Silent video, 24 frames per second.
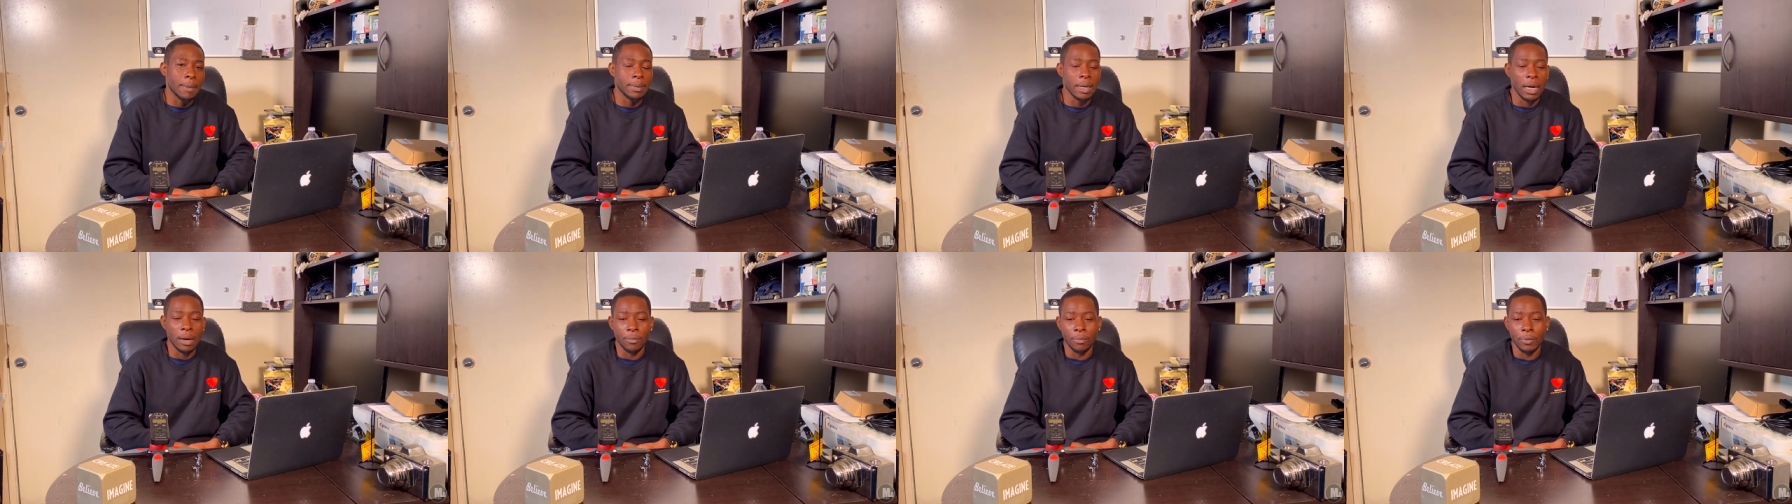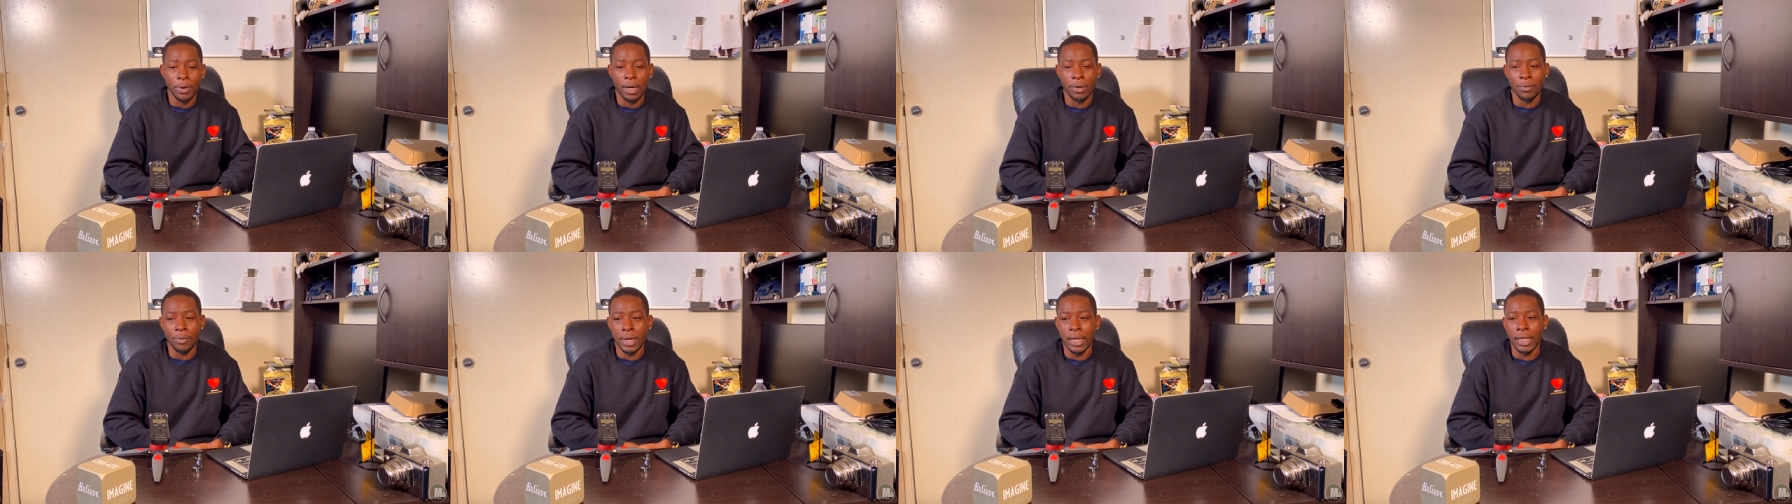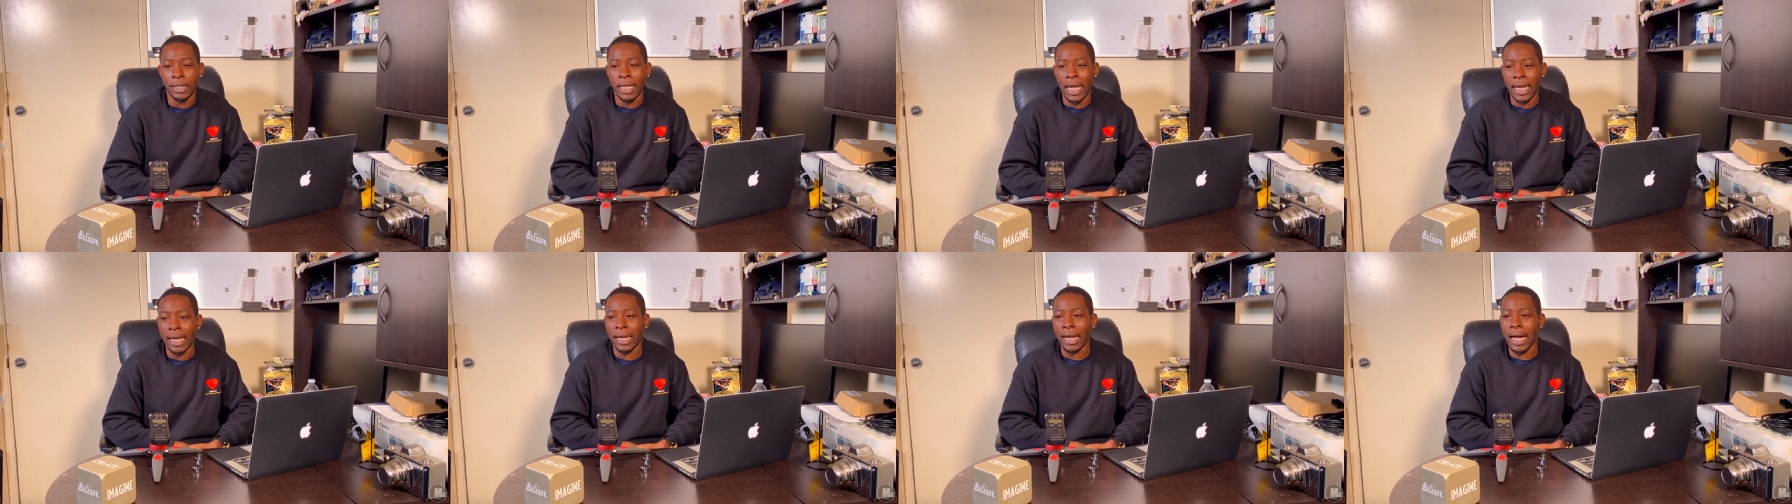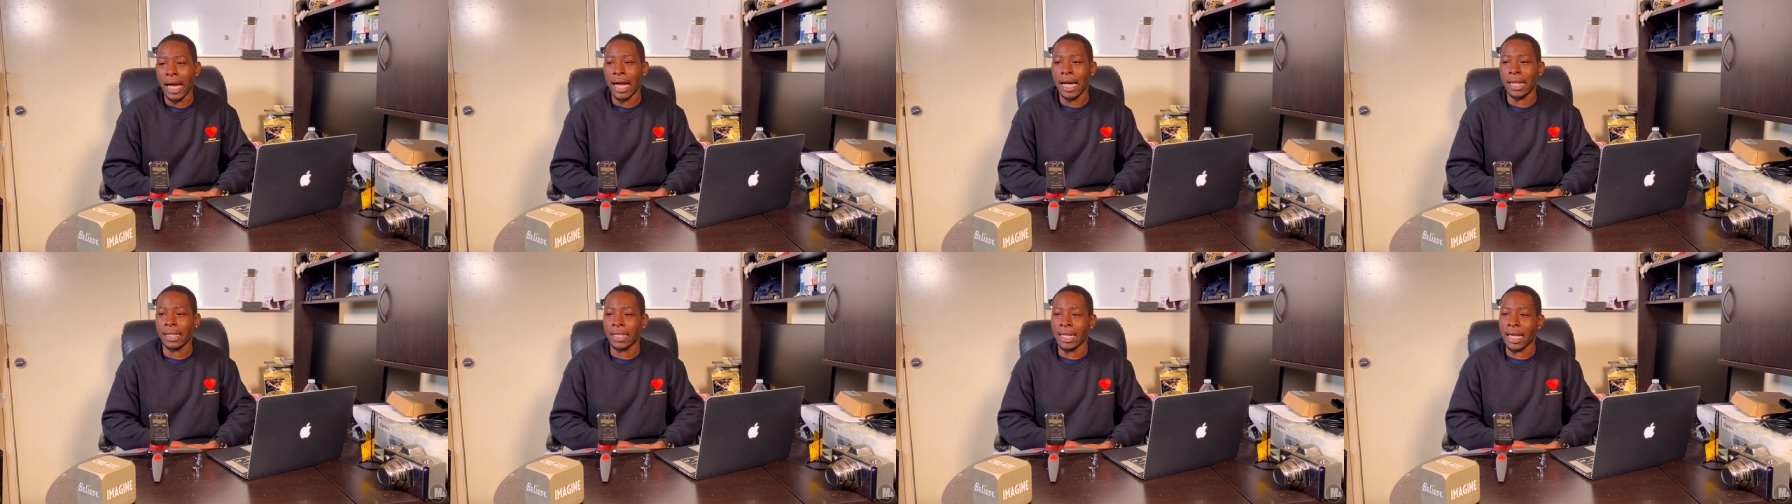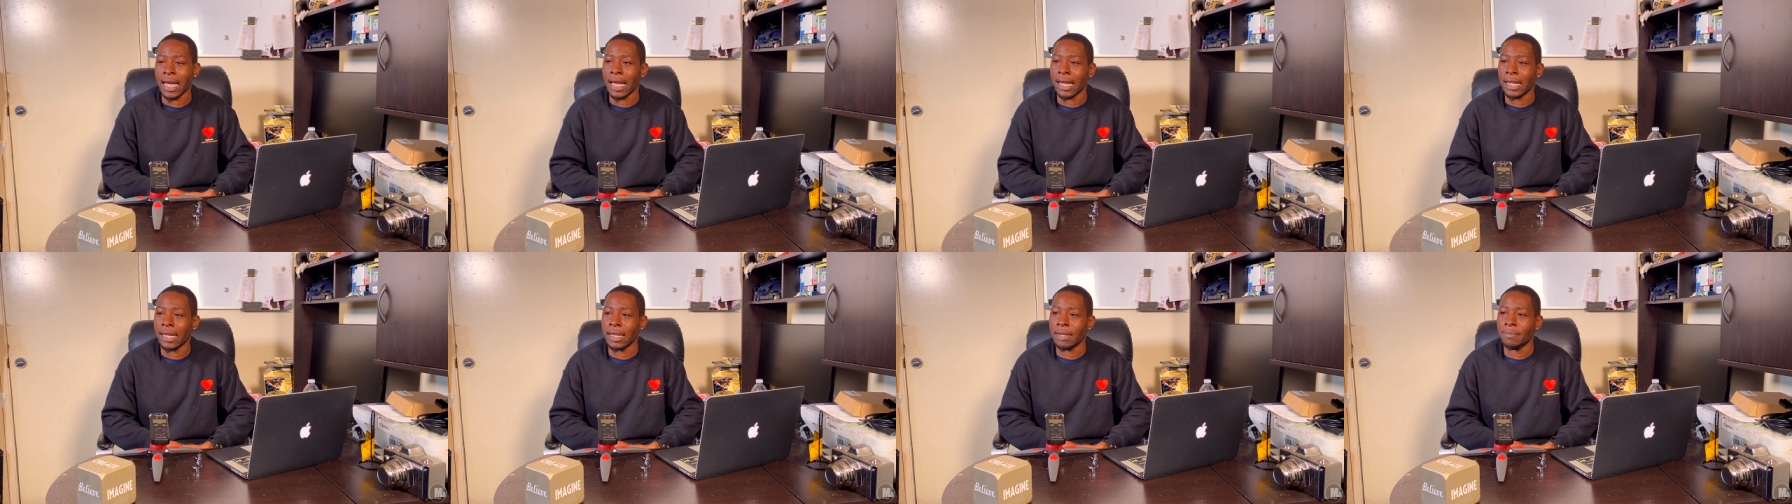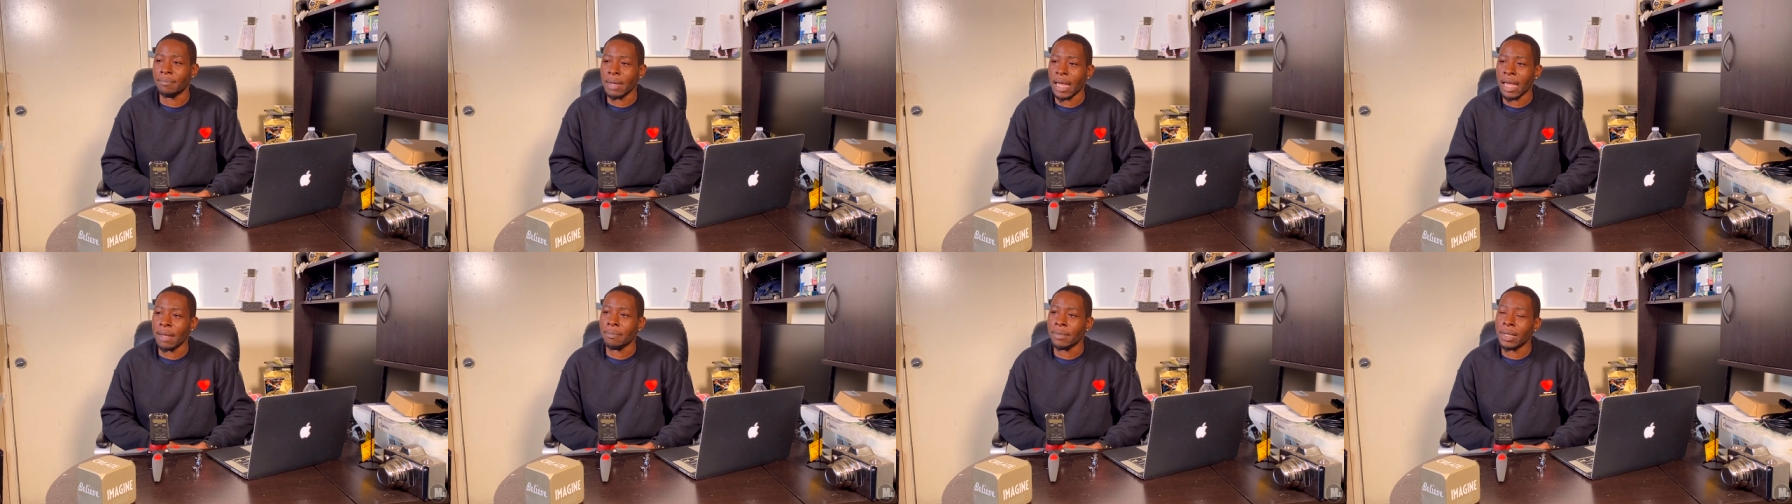And I'm really, really thank God that he
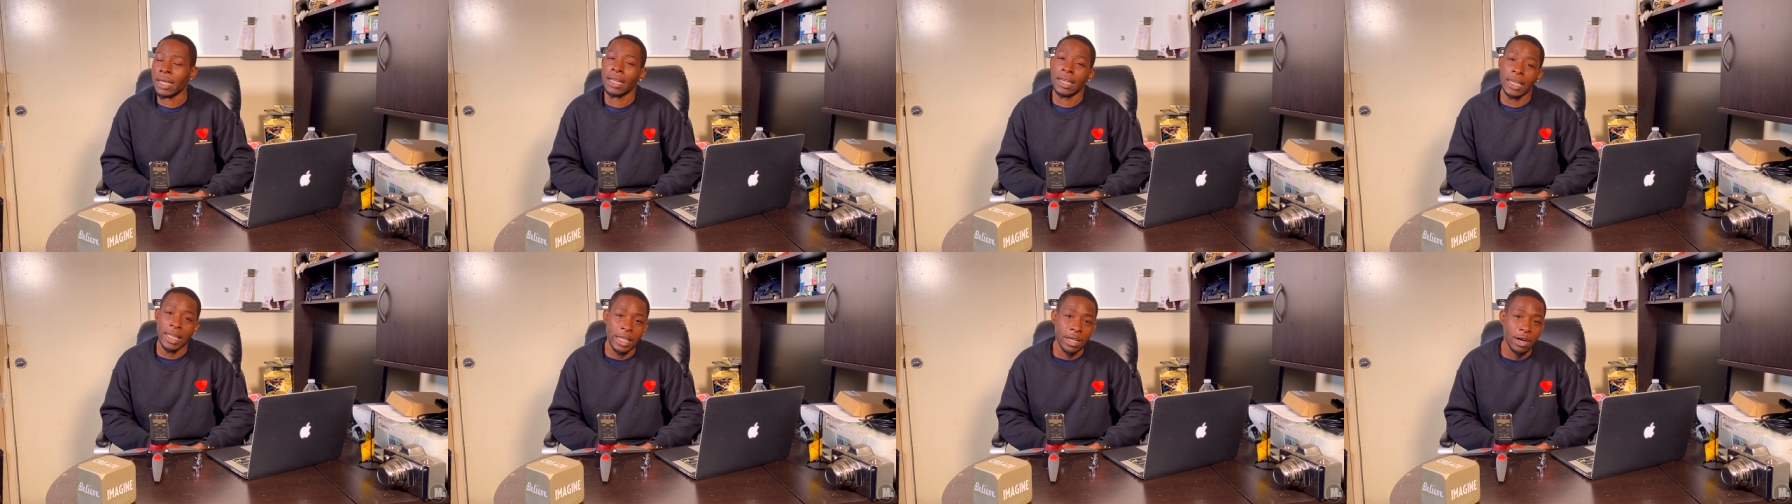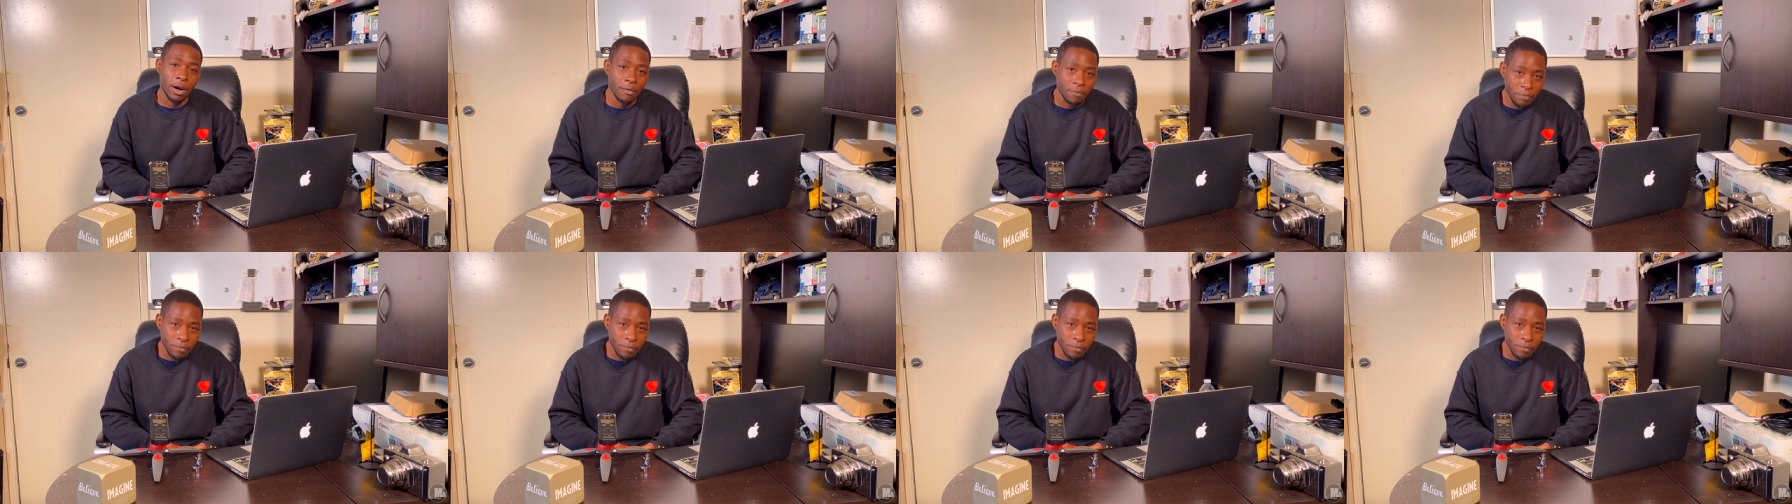made me a Leo,